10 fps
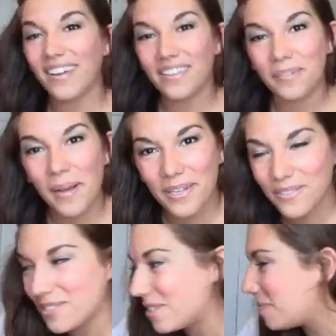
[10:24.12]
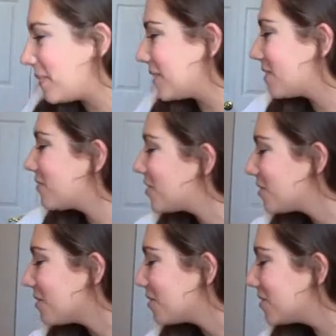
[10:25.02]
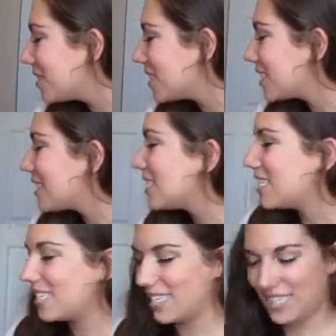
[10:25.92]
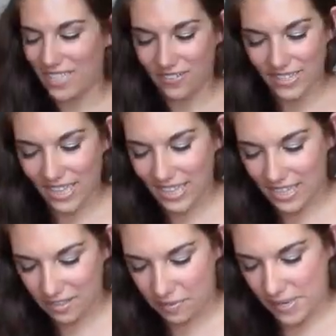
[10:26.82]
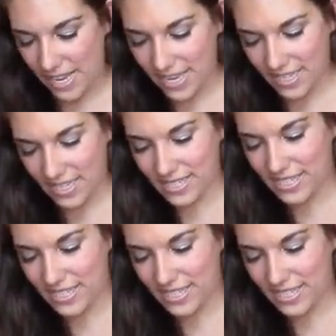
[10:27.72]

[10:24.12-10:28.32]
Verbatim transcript: Another box of two pairs of shoes. start with the little box.